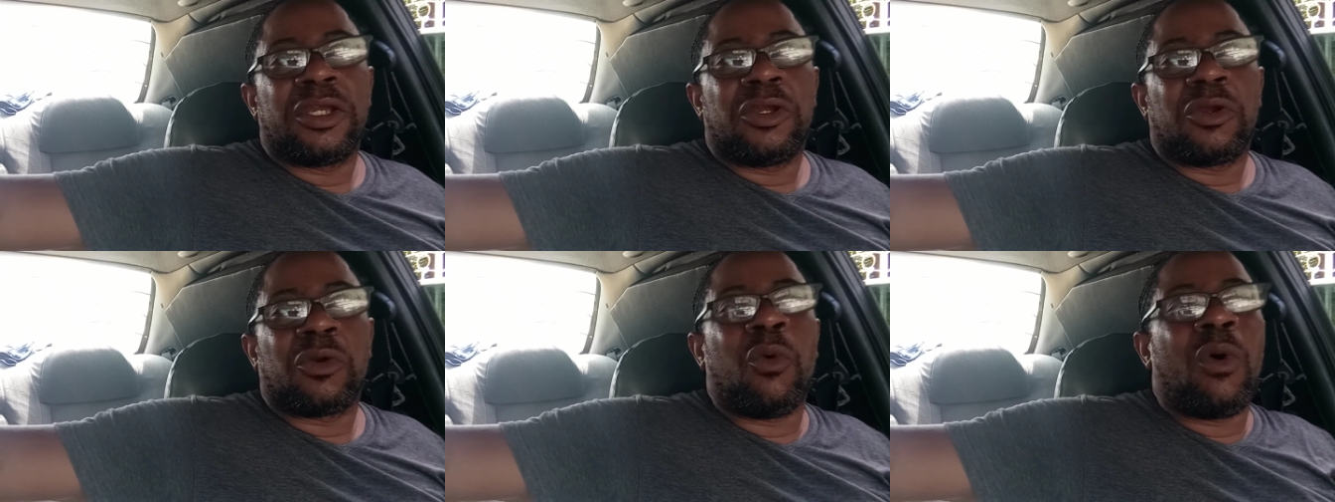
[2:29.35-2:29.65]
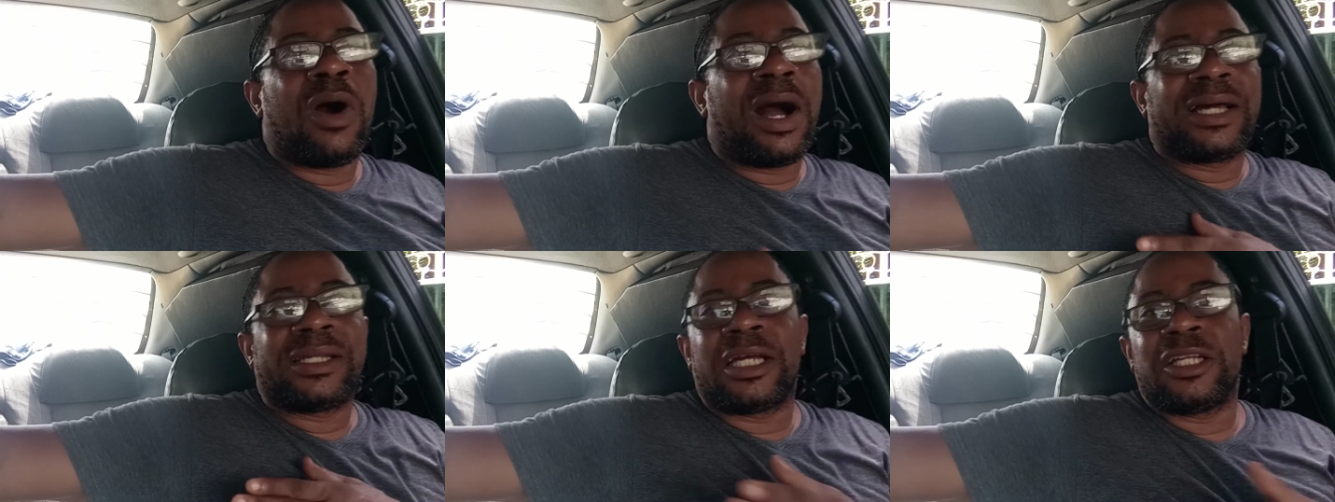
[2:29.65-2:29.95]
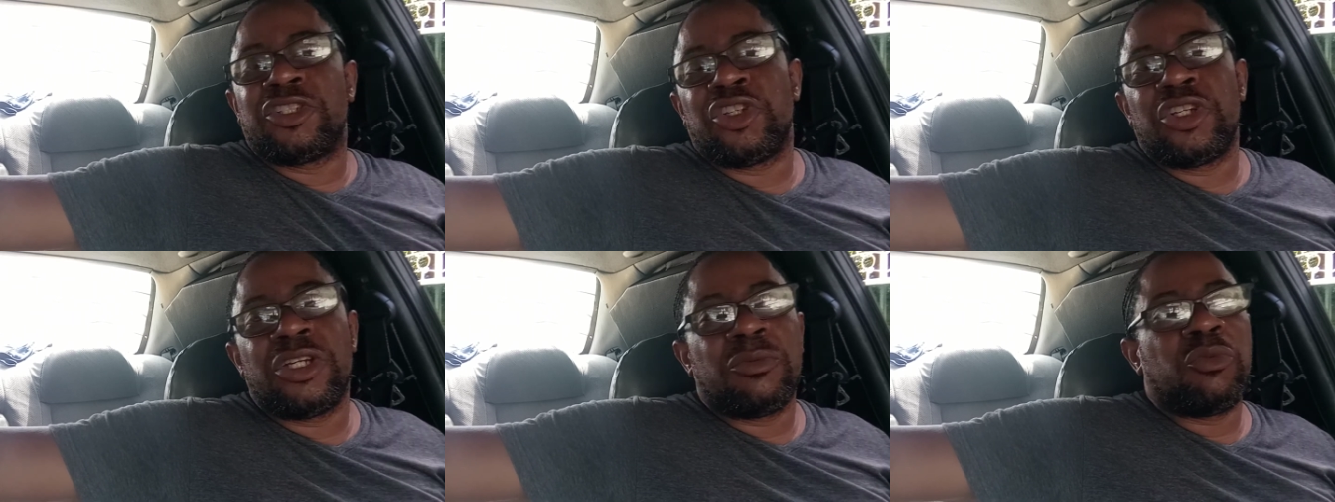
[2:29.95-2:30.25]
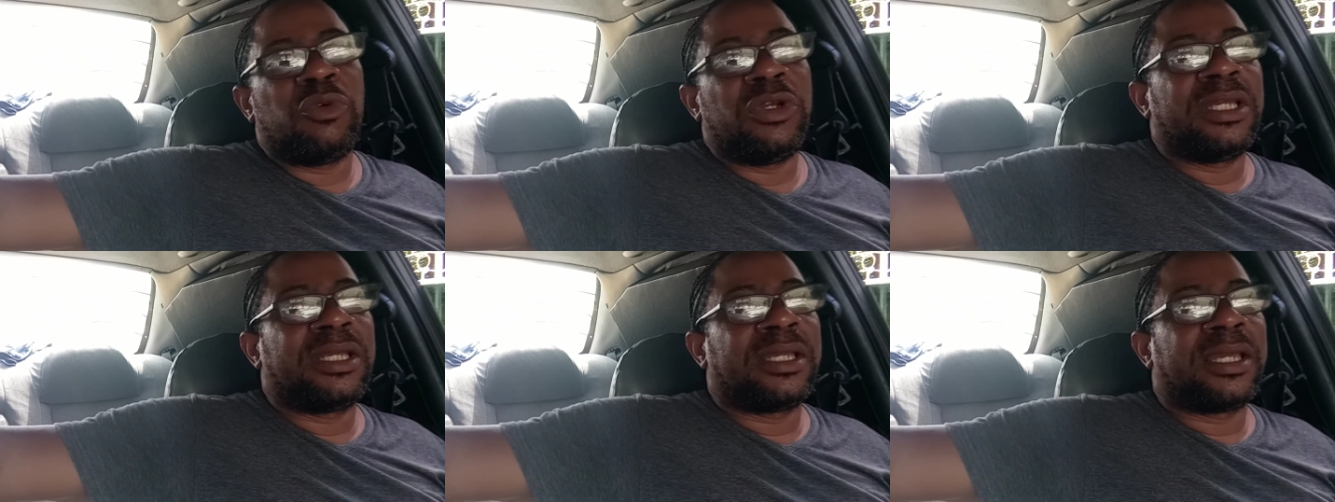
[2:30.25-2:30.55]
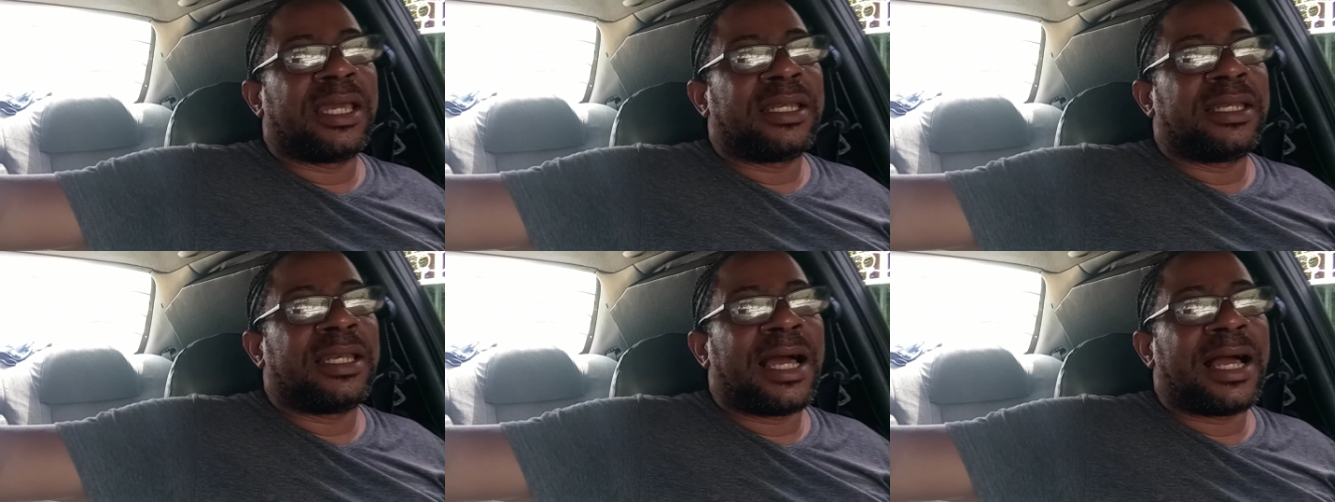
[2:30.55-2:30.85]
Go on a Dream
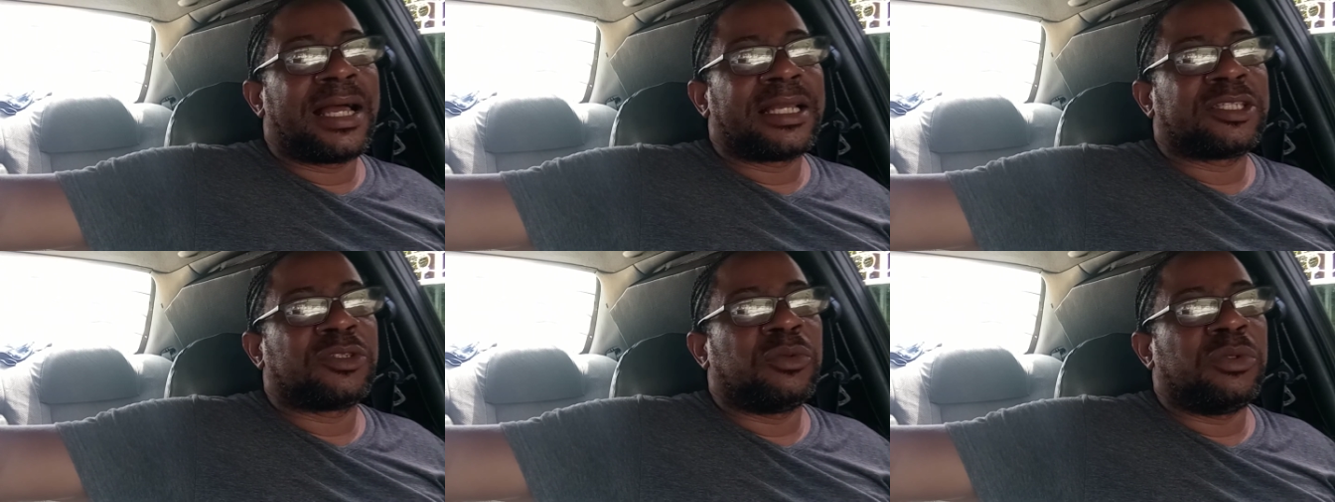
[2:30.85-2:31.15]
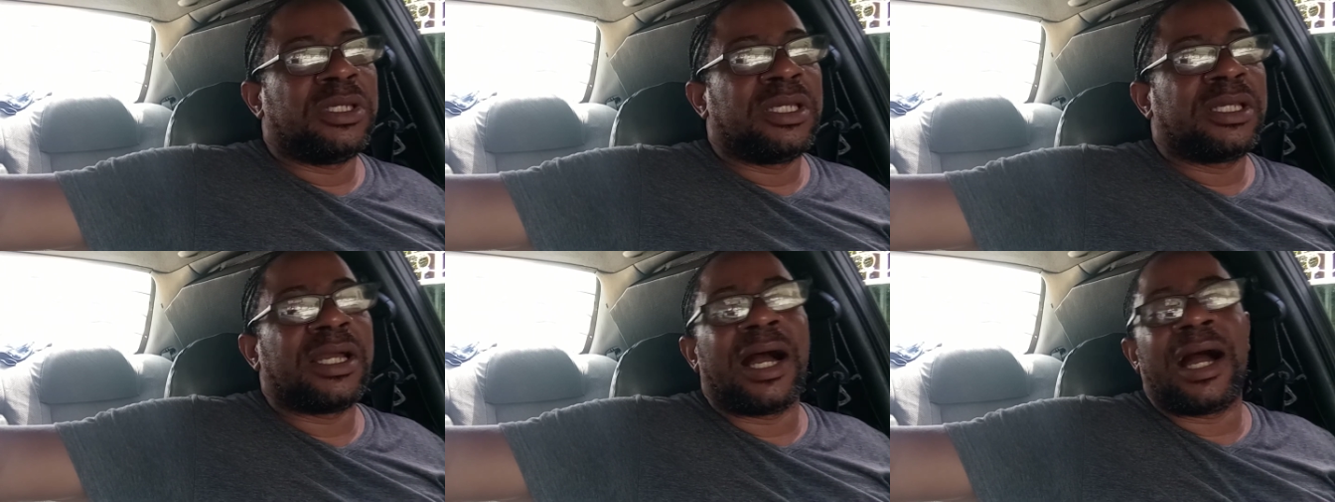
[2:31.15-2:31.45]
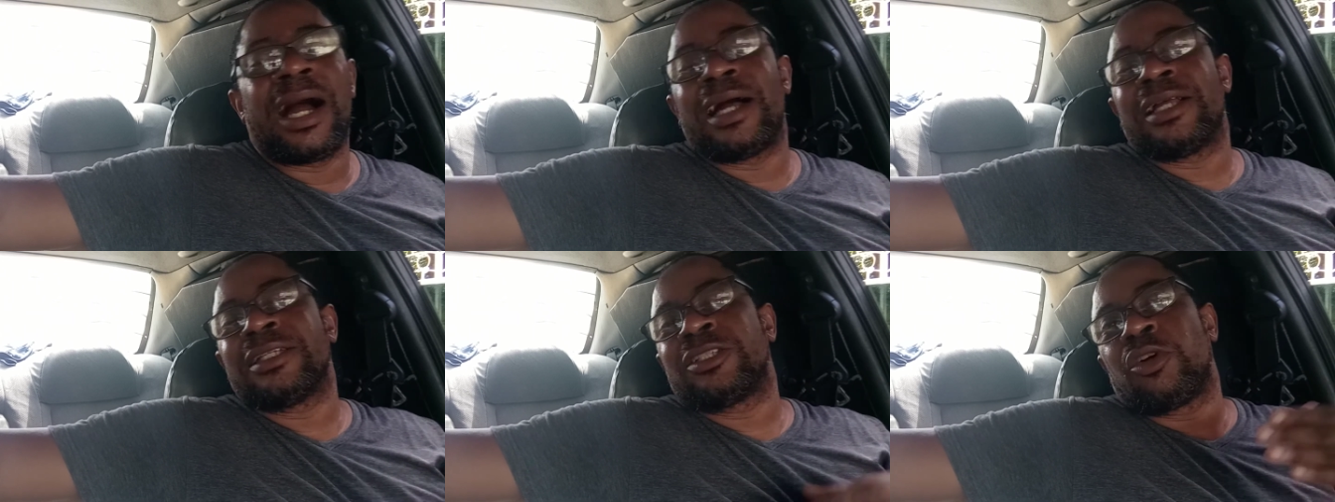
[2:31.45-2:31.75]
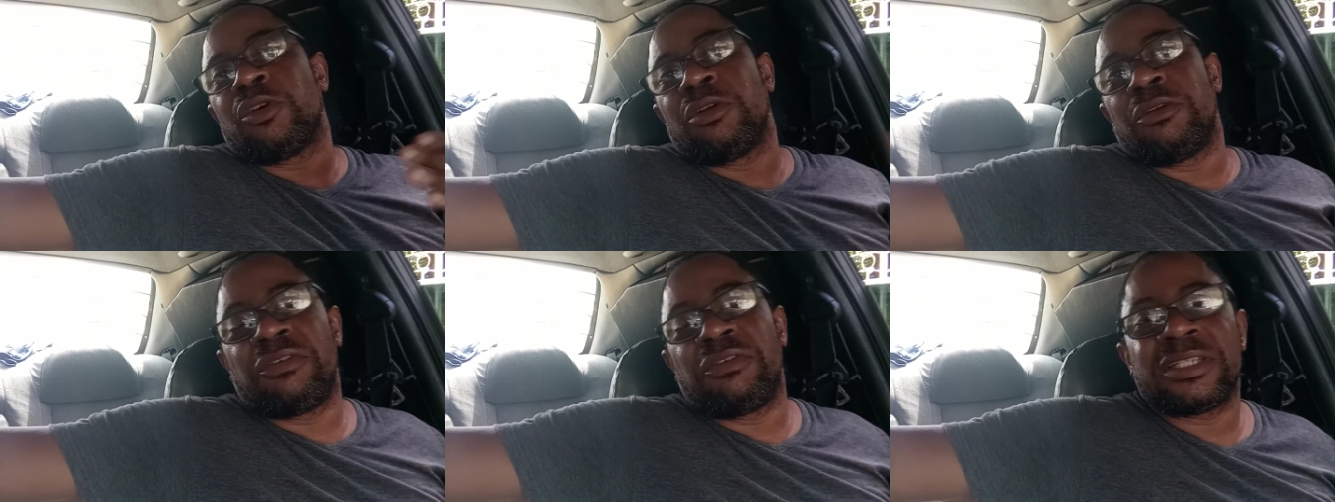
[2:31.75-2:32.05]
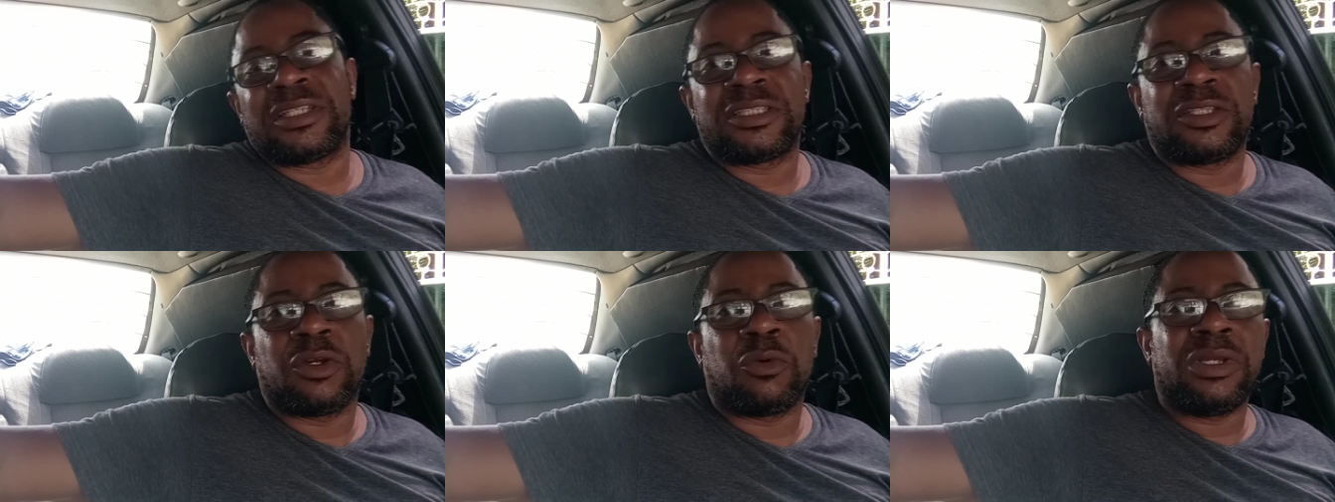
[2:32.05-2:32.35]
Weekend last week and
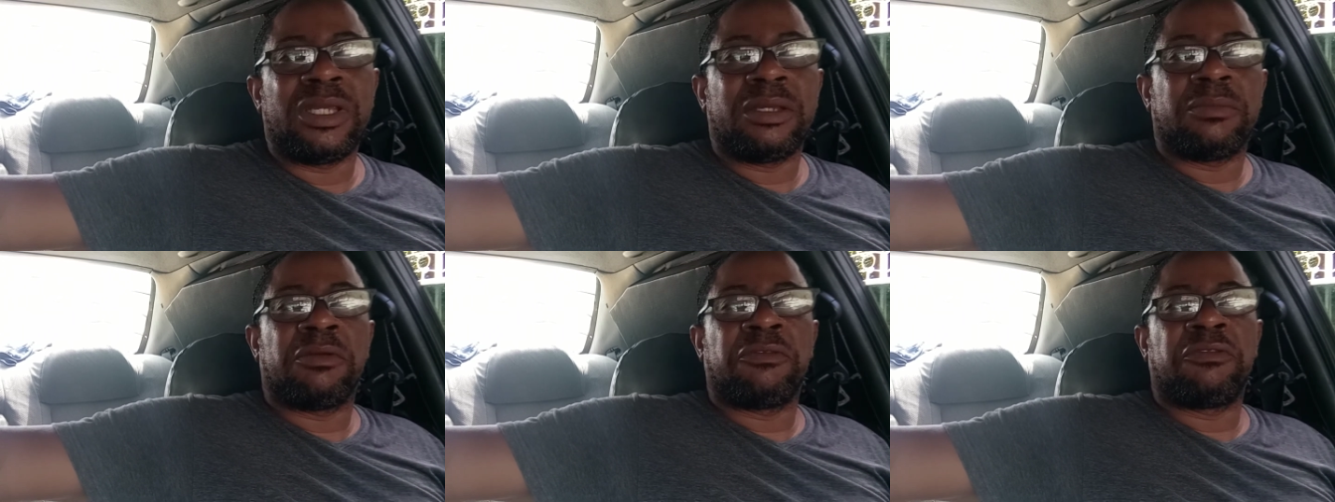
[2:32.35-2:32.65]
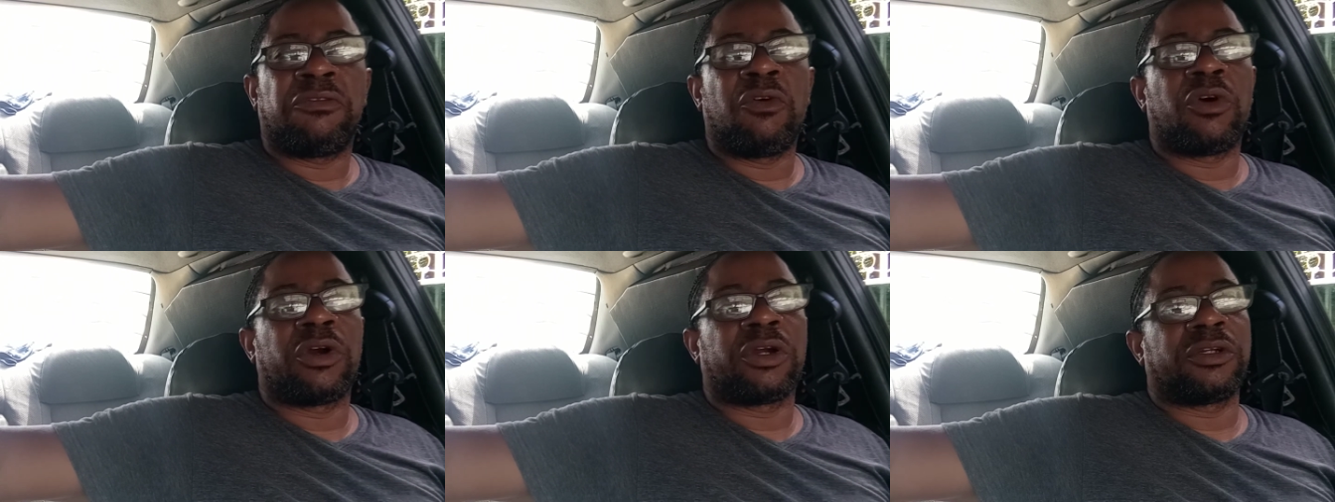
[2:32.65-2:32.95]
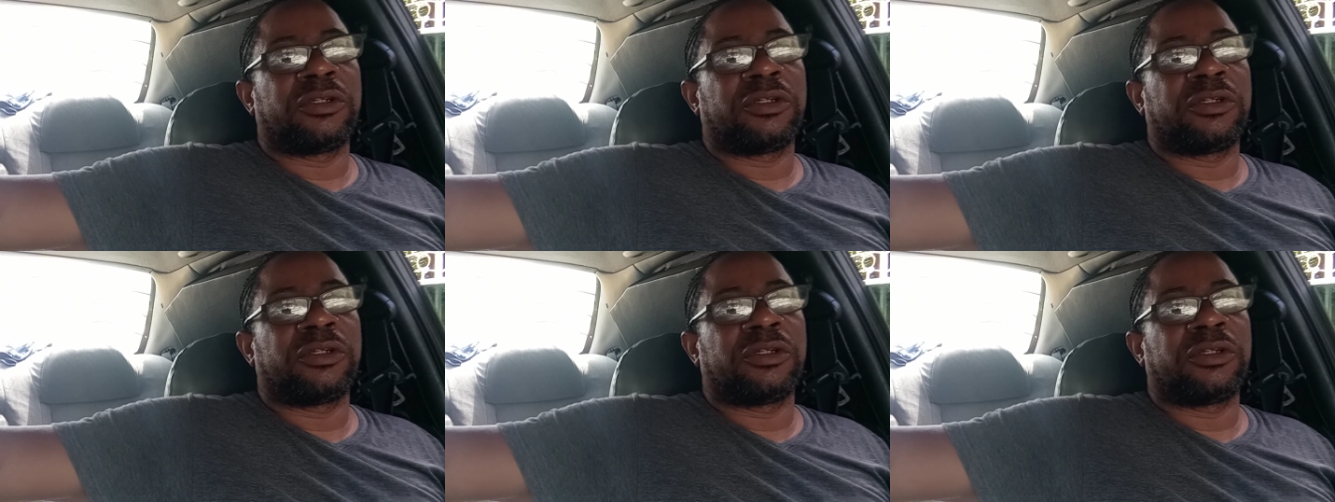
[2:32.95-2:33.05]
Sunfest the week before.